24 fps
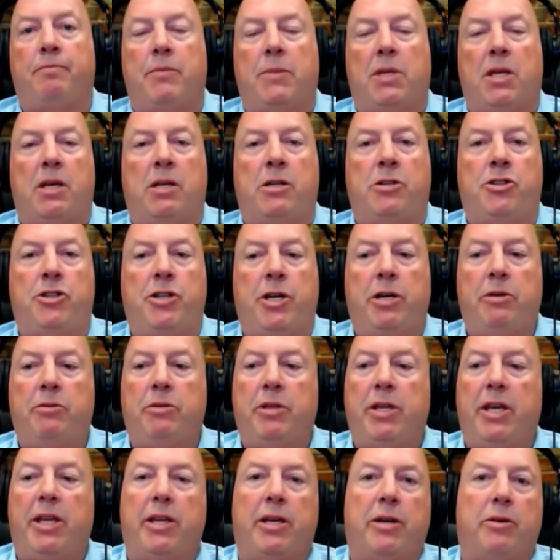And
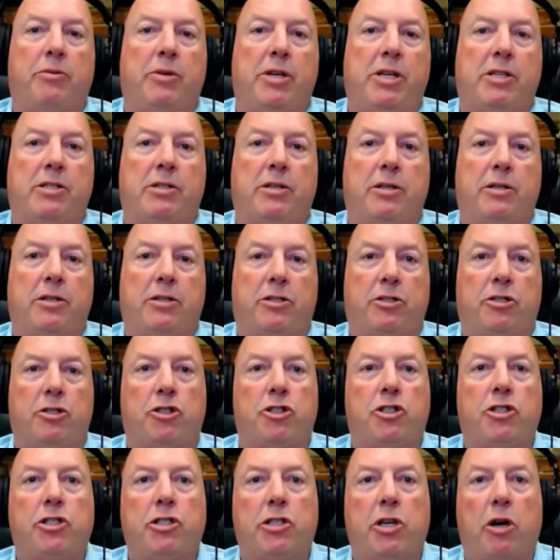generally that reason is to
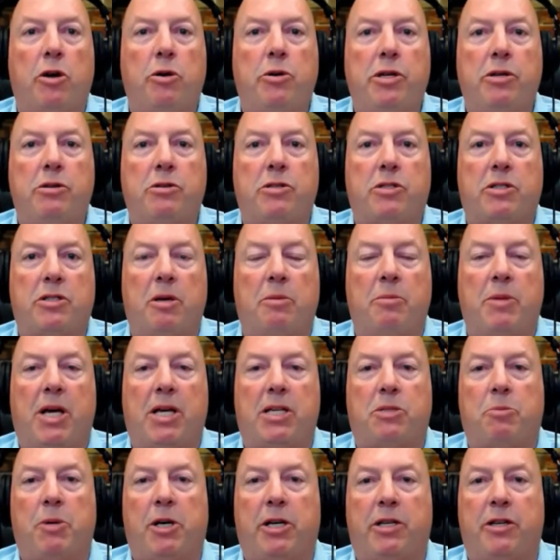show you some
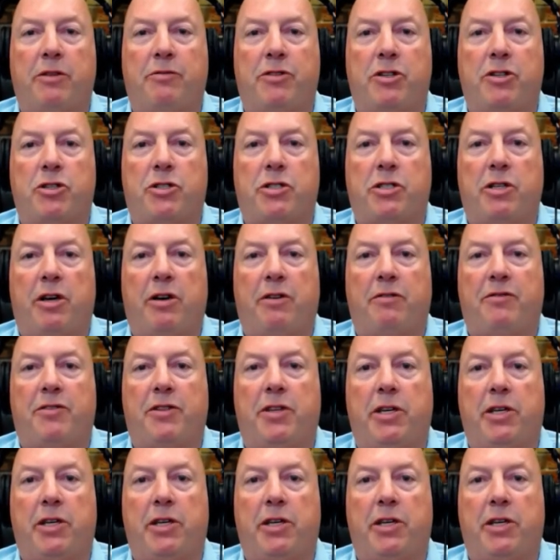aspect of yourself